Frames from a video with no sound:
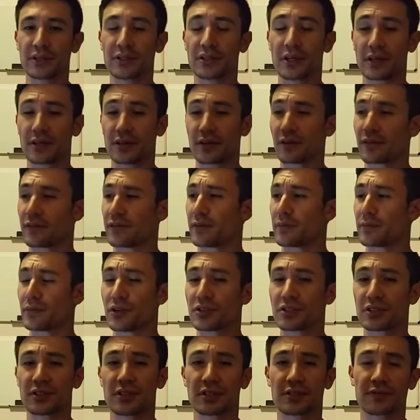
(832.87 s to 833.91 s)
you know, from
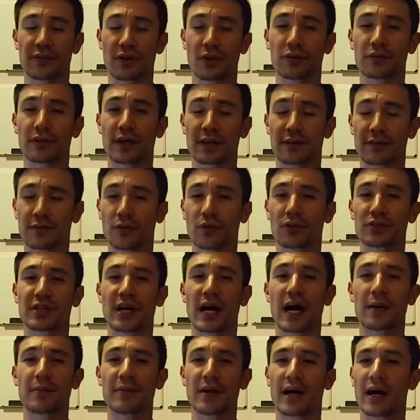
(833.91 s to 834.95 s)
using this phone like full
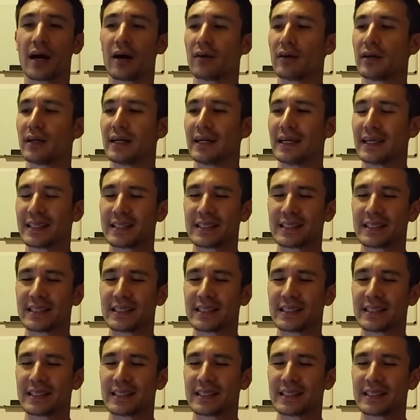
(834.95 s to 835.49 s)
time now,